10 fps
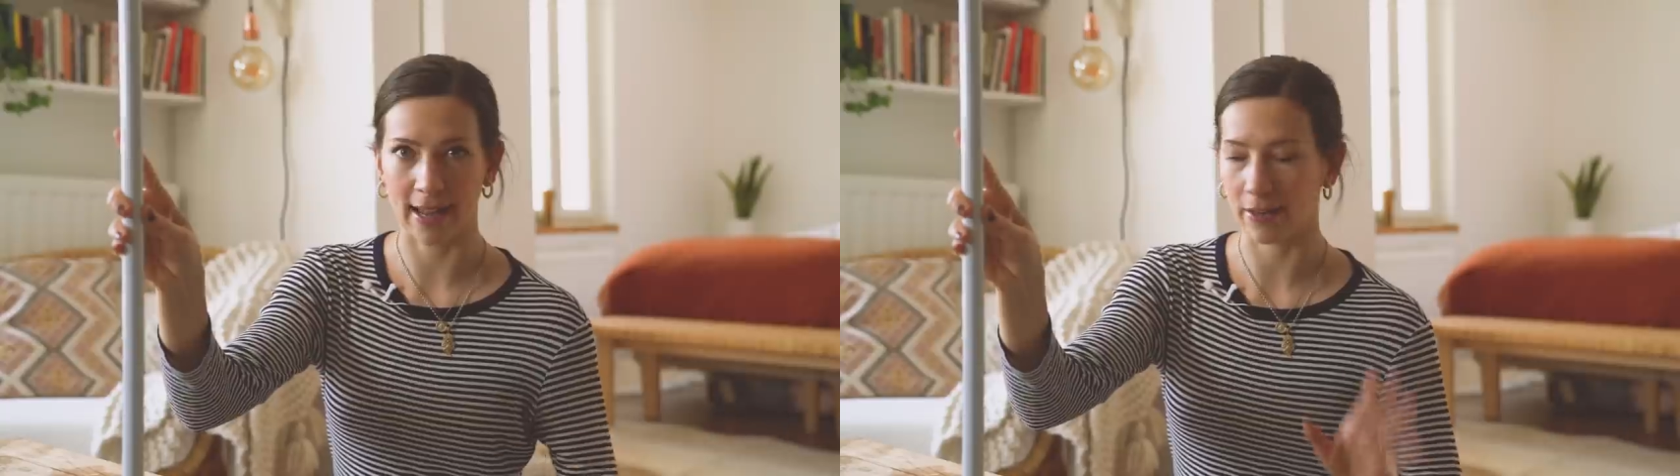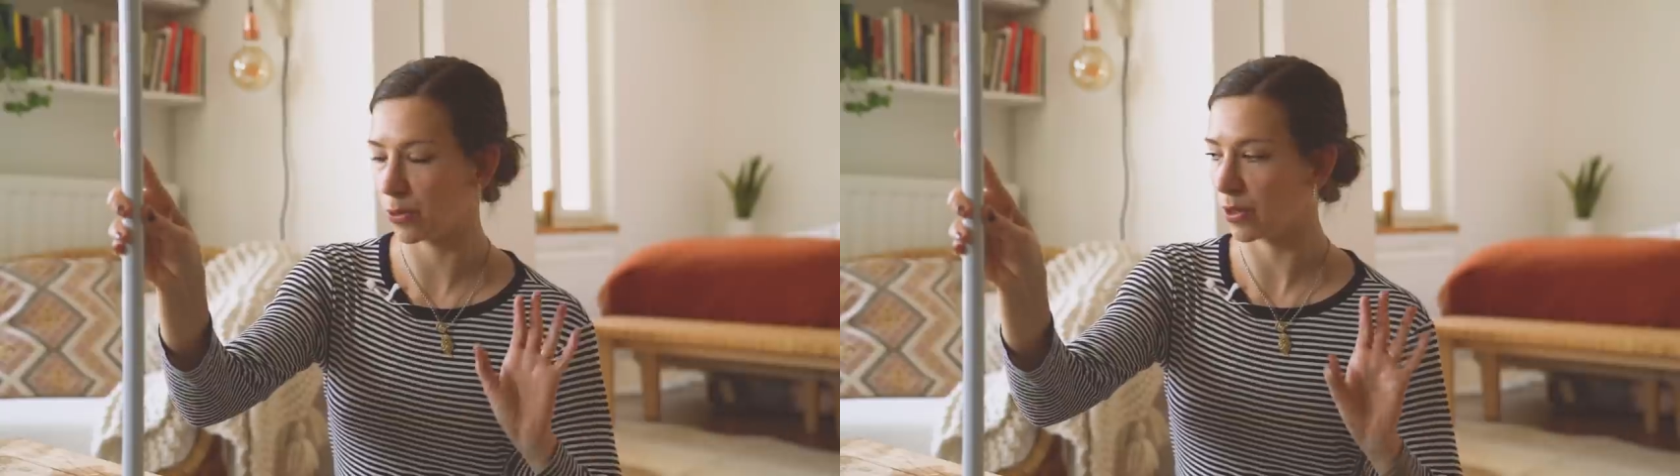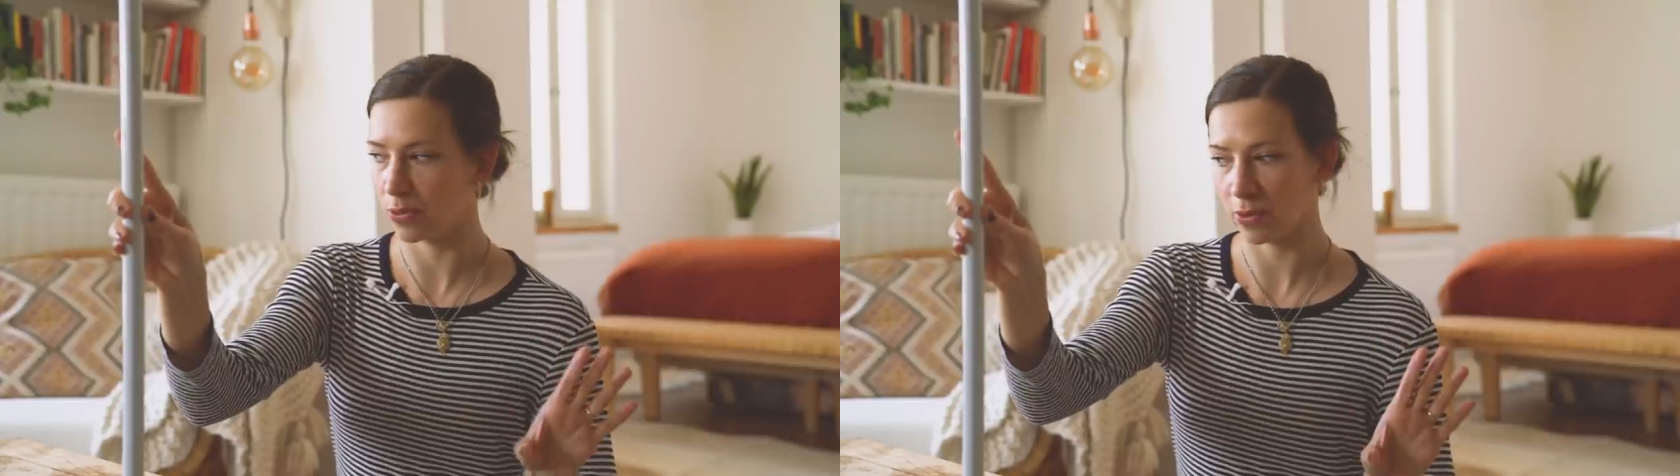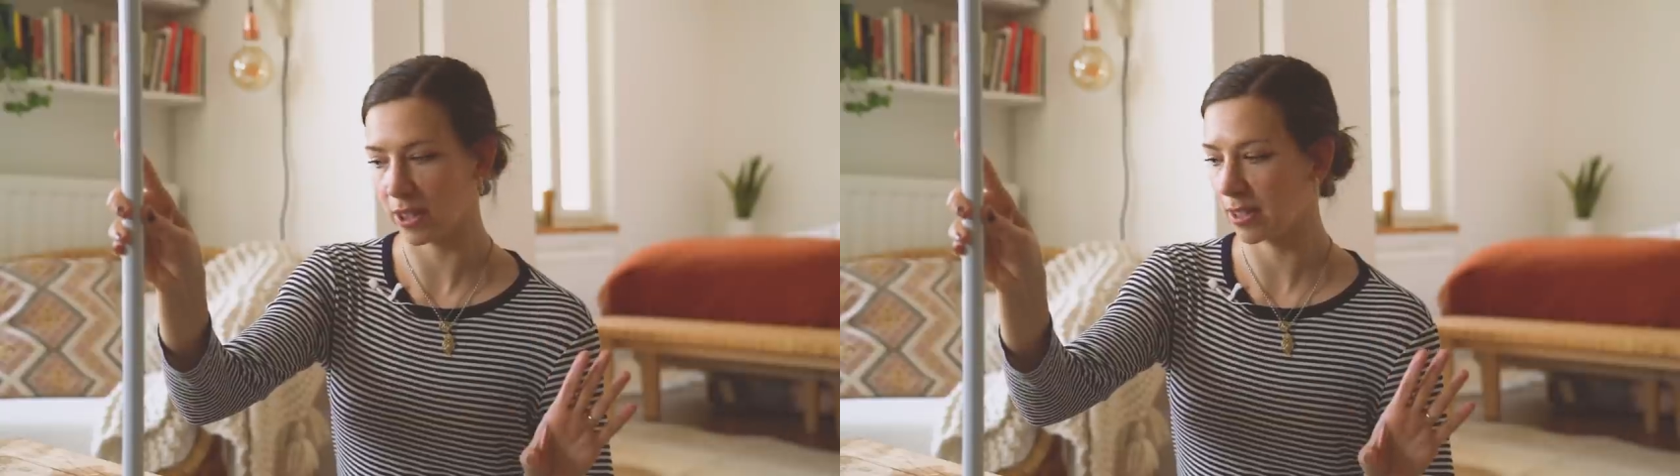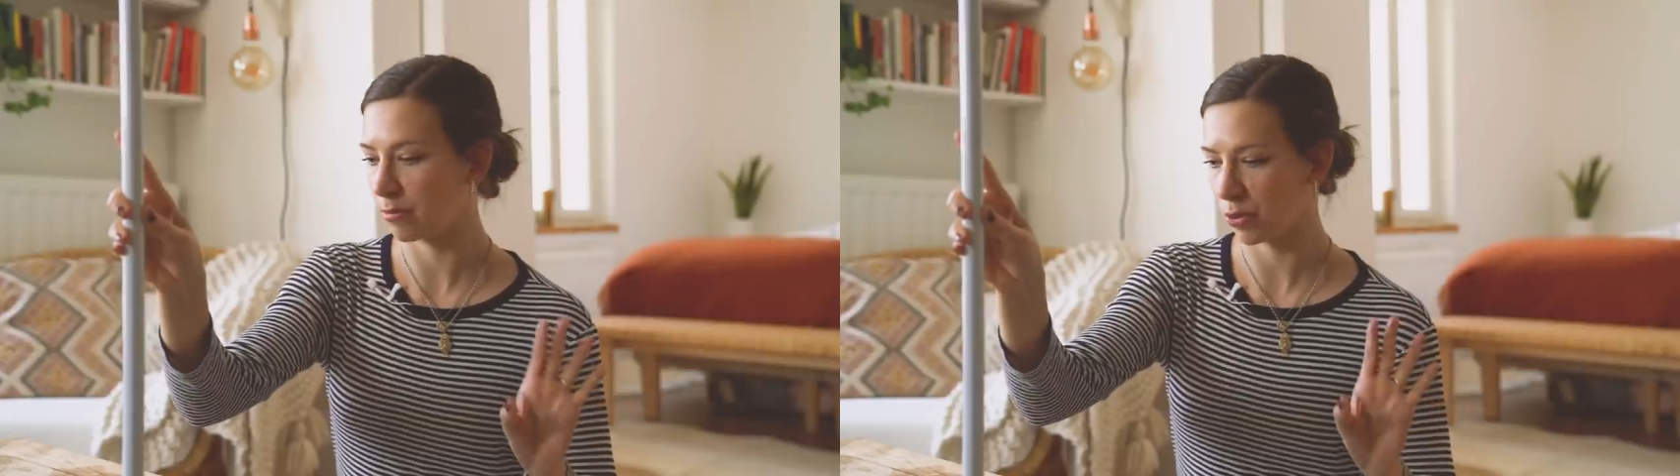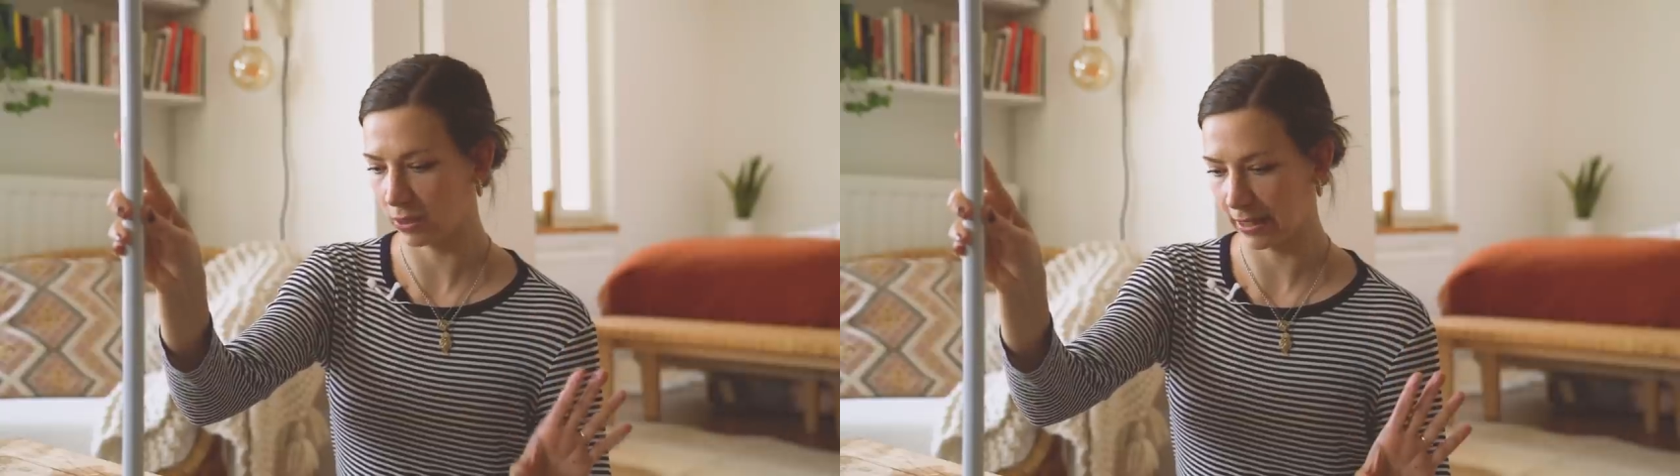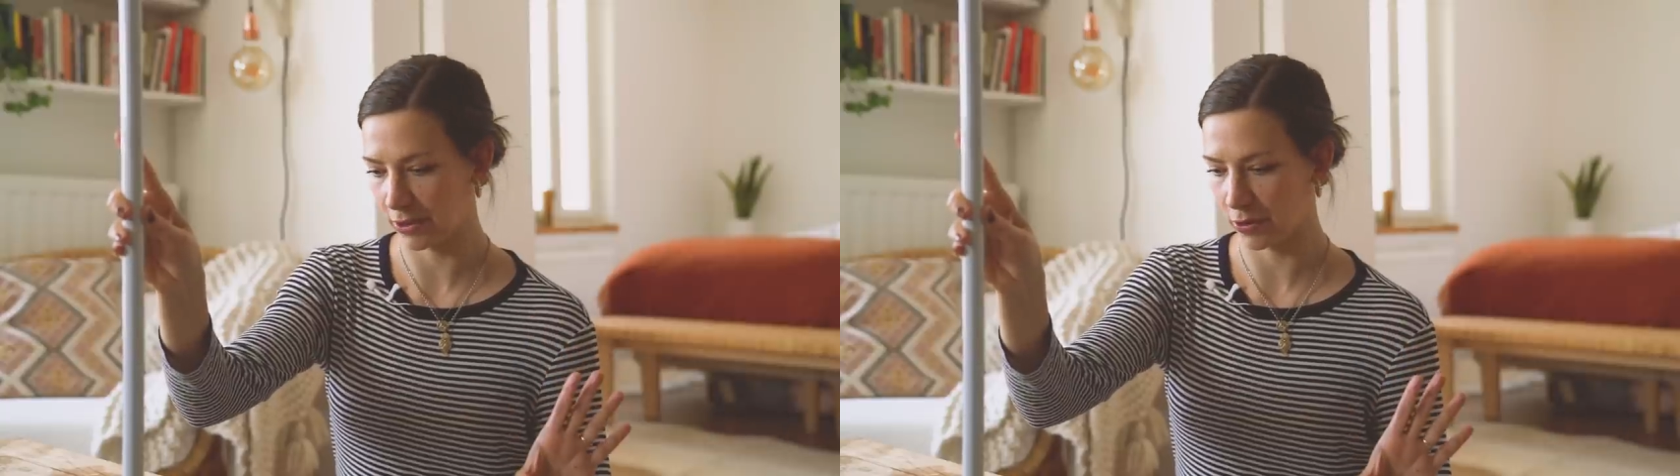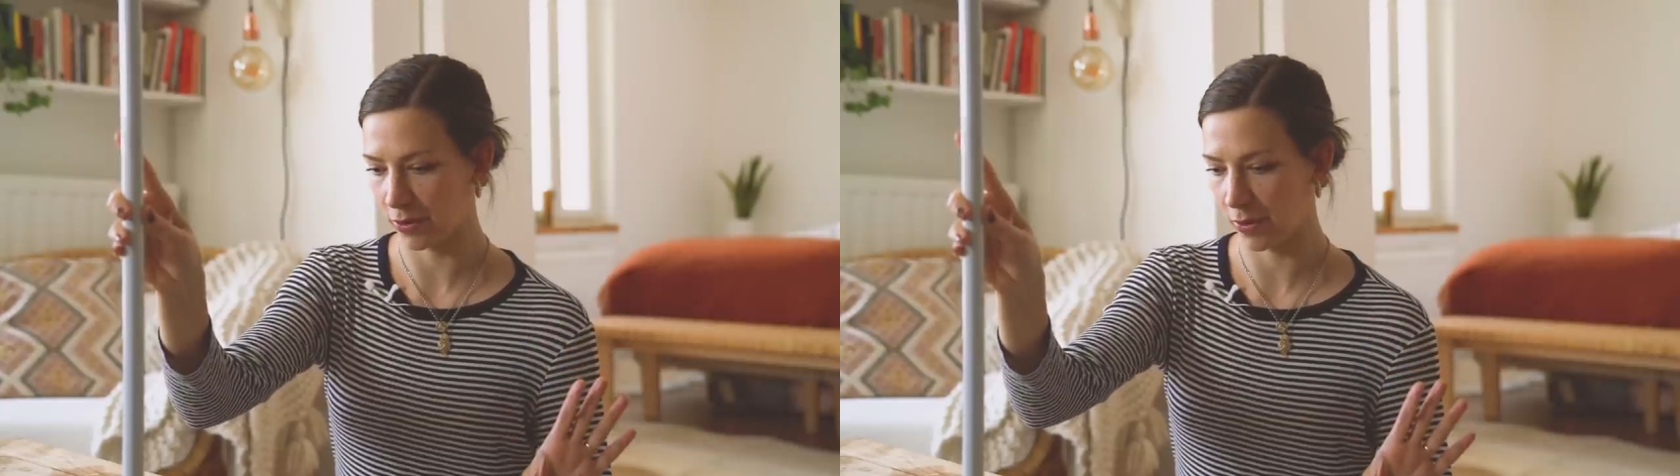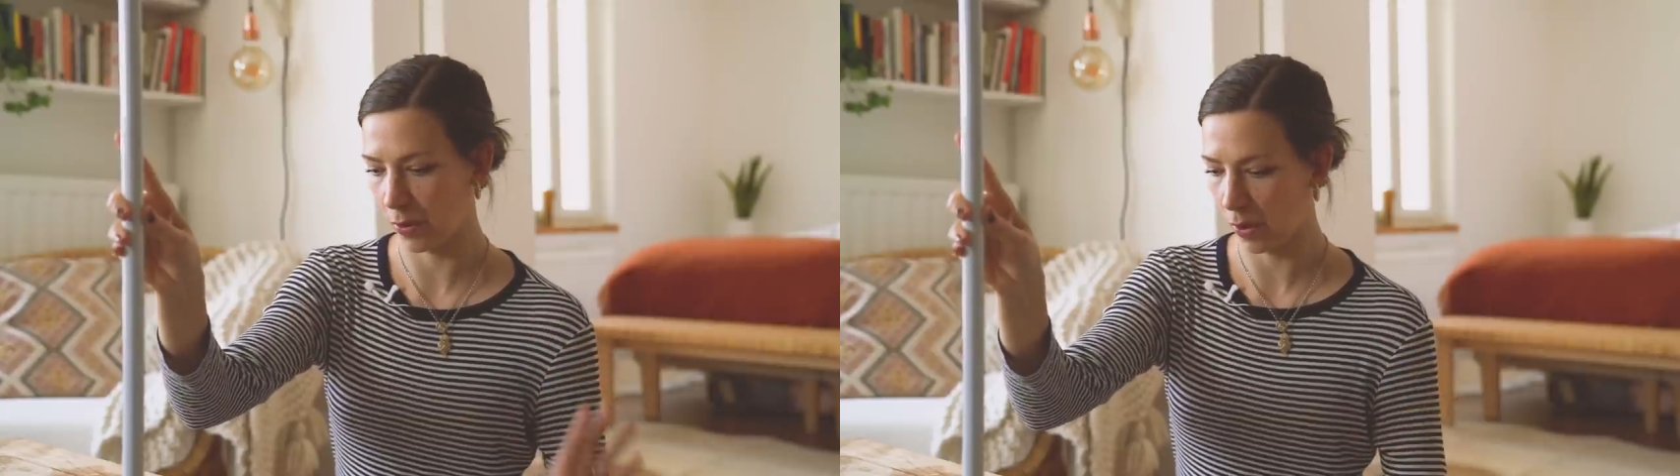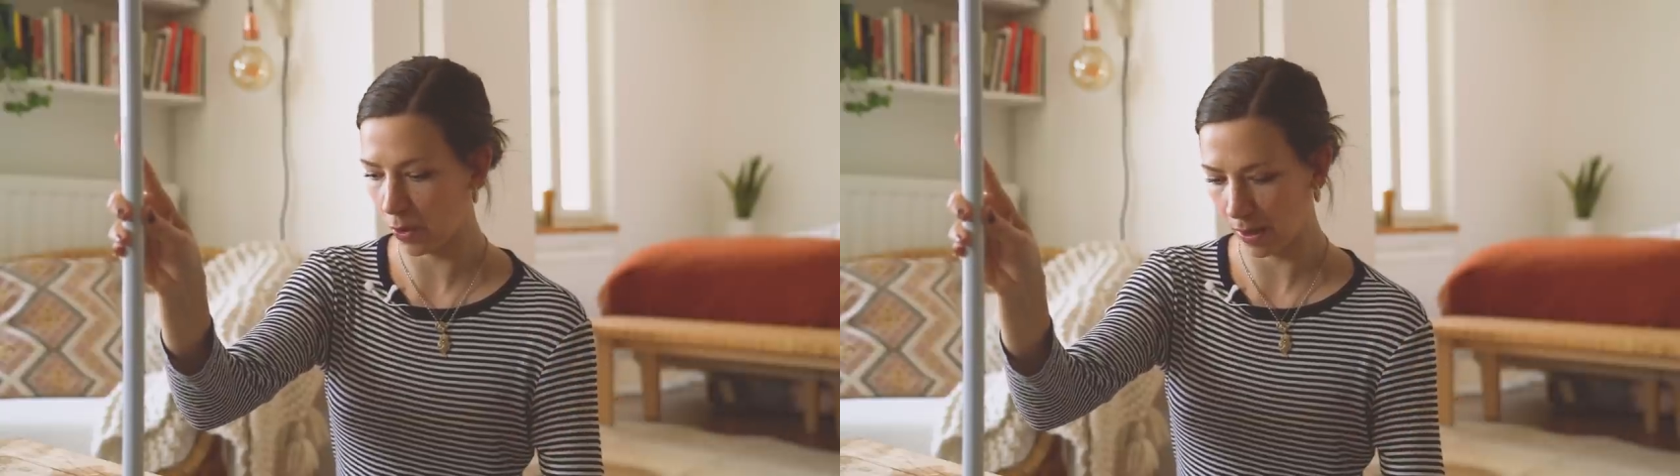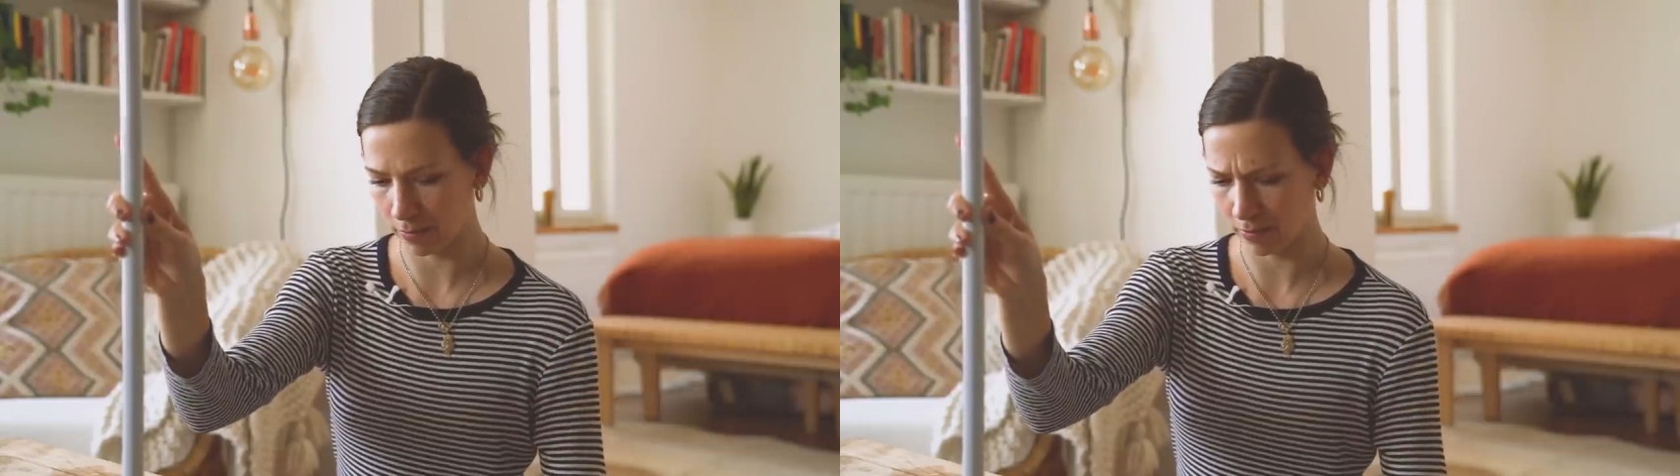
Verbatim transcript: and you can do this totally at your home,